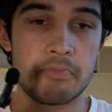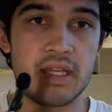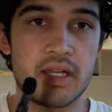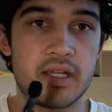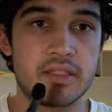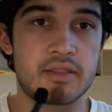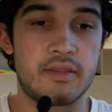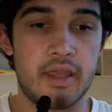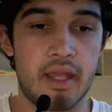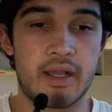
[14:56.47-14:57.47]
because
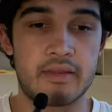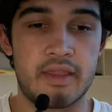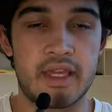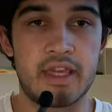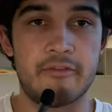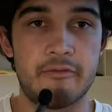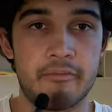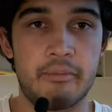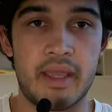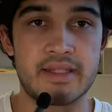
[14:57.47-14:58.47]
they give
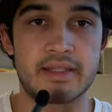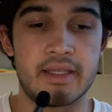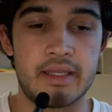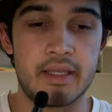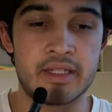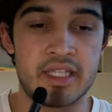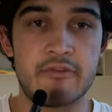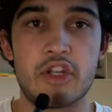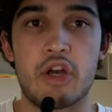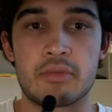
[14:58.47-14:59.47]
basically an
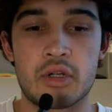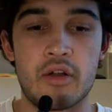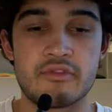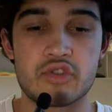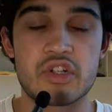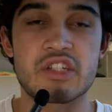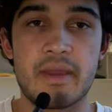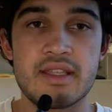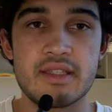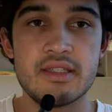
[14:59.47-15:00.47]
even number of storage
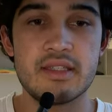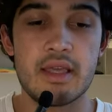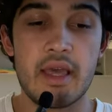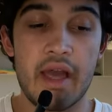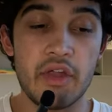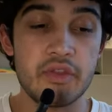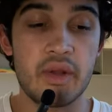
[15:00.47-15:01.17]
spaces. Out the